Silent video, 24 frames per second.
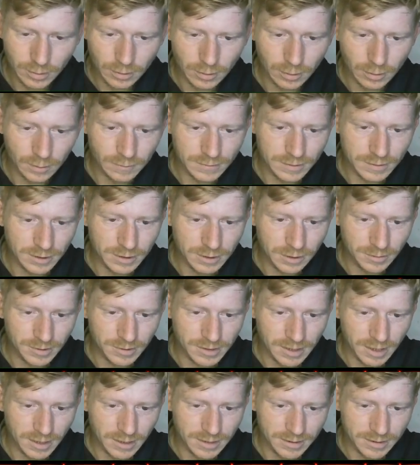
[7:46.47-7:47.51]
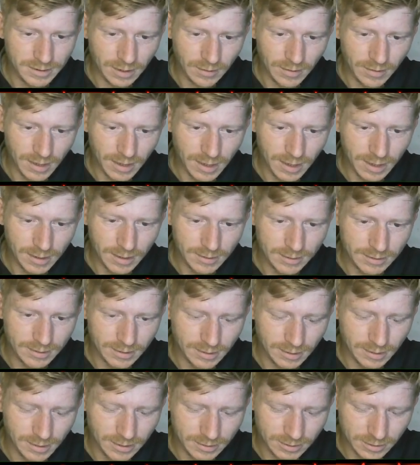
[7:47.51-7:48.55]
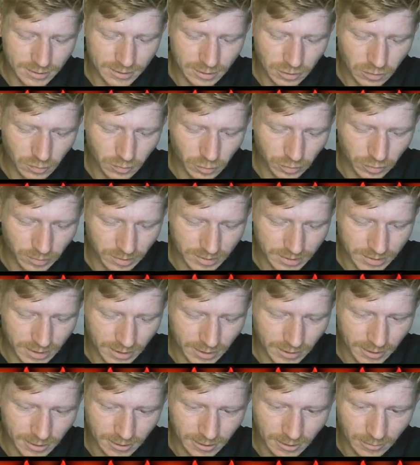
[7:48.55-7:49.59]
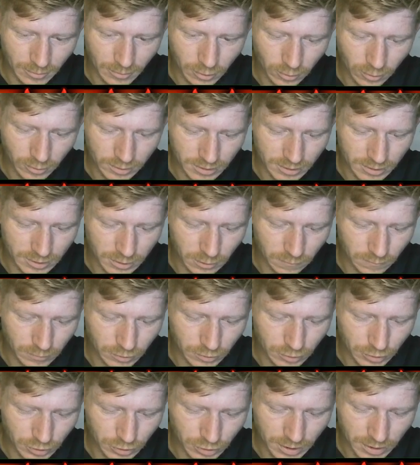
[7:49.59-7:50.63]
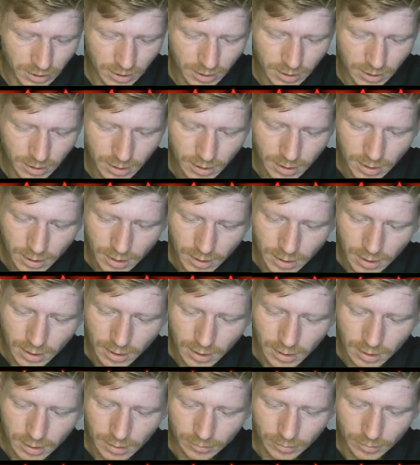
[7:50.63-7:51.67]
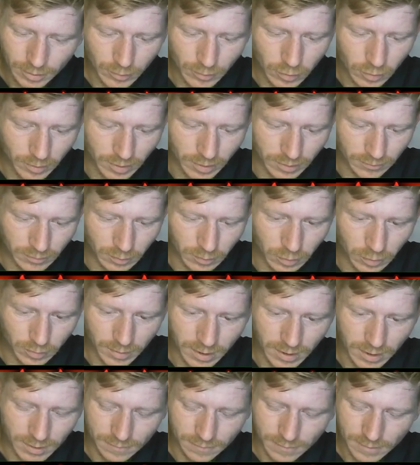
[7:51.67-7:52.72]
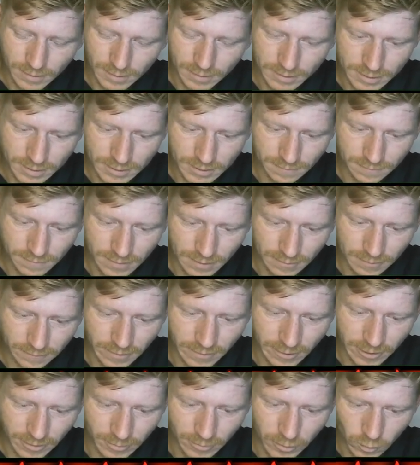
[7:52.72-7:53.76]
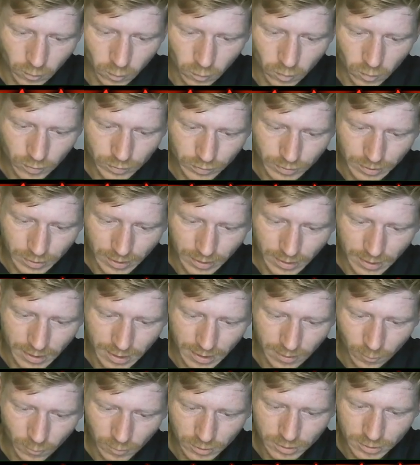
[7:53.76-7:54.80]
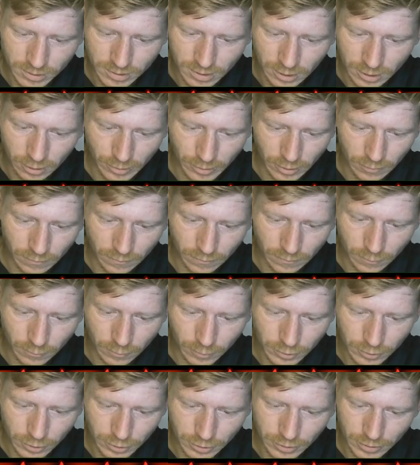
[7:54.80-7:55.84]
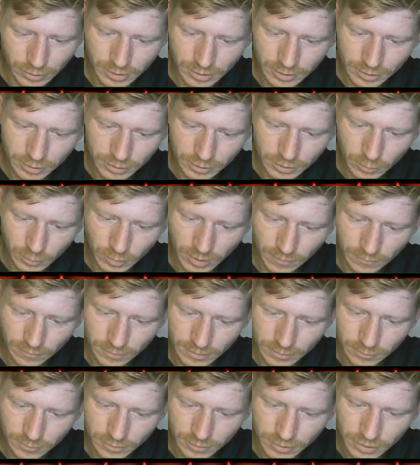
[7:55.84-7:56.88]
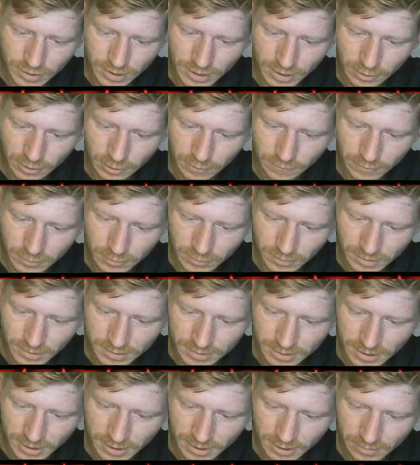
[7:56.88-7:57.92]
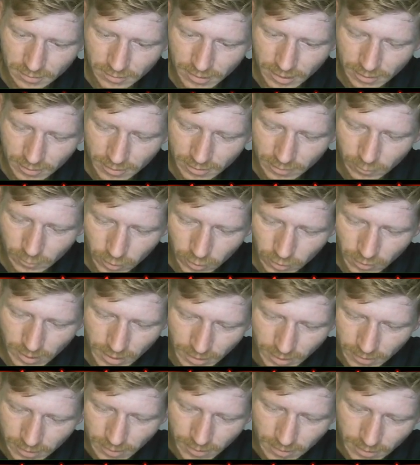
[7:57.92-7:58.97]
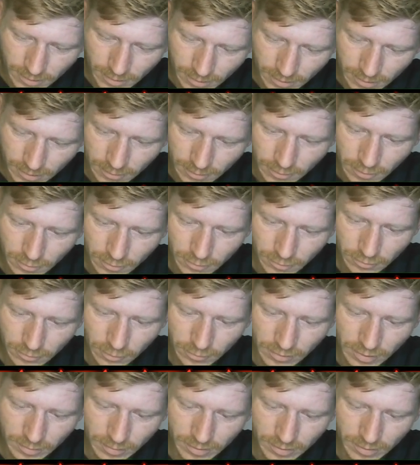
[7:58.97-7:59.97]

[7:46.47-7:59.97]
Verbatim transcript: Obviously he's going to be taking his out instantly, so there's no point in me sending the Demonologist over just yet. I'm going to probably have to put my things into fast firing mode once again, which is a little bit unfortunate. Let's just wait for this one to take over so we can take him out, and then we'll go ahead and hit that, throw them